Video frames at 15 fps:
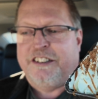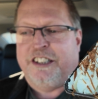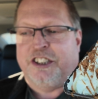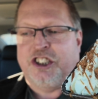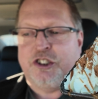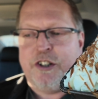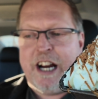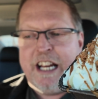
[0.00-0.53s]
the
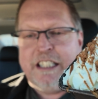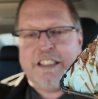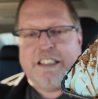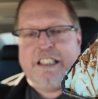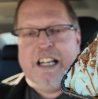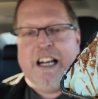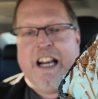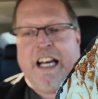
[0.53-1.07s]
Tres
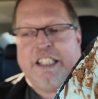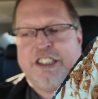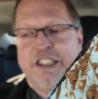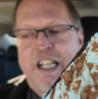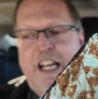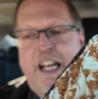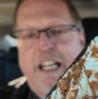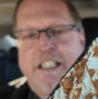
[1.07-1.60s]

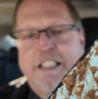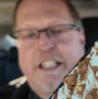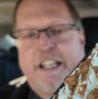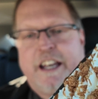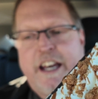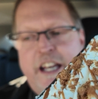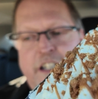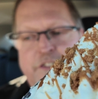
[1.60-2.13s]
Leche
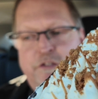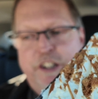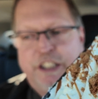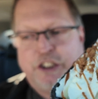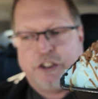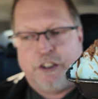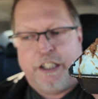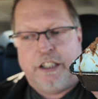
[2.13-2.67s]
cake
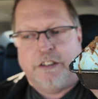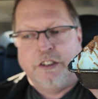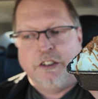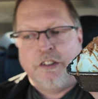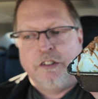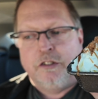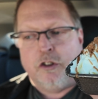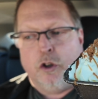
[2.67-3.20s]
featuring
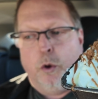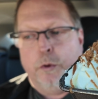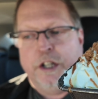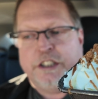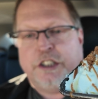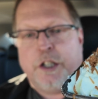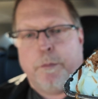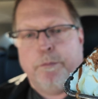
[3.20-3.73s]

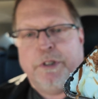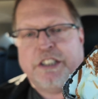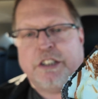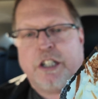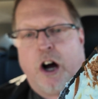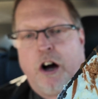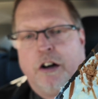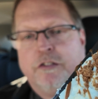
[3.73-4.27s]
Lotus
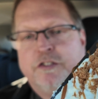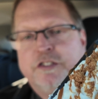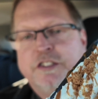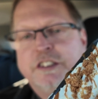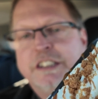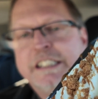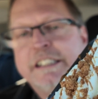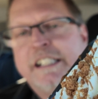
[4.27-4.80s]

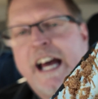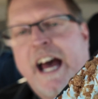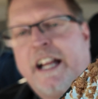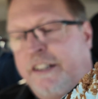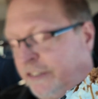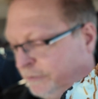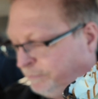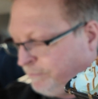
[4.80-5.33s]
Biscoff. Look at
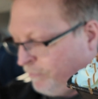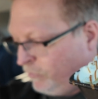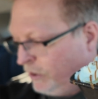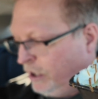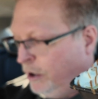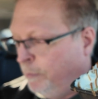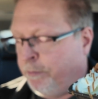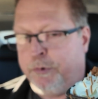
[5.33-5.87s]
that.
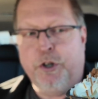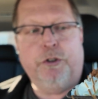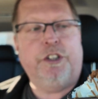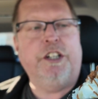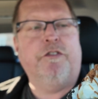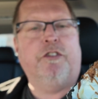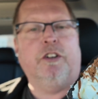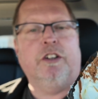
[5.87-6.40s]

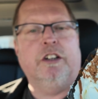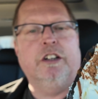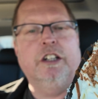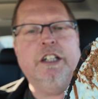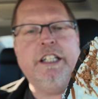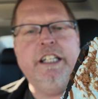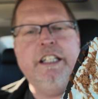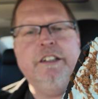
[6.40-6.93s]
Beautiful
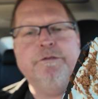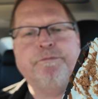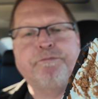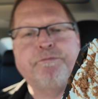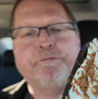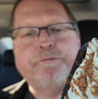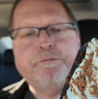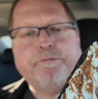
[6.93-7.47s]
looking.
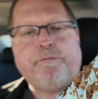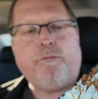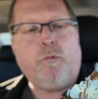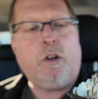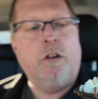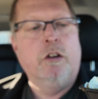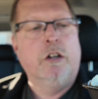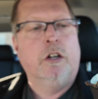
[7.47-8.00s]

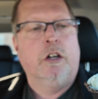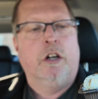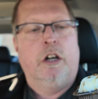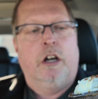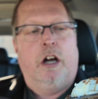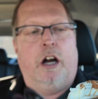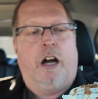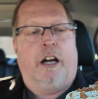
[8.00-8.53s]

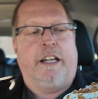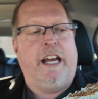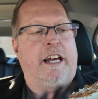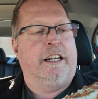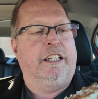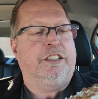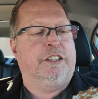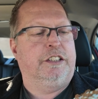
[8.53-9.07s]

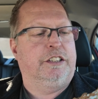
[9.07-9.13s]
Again, this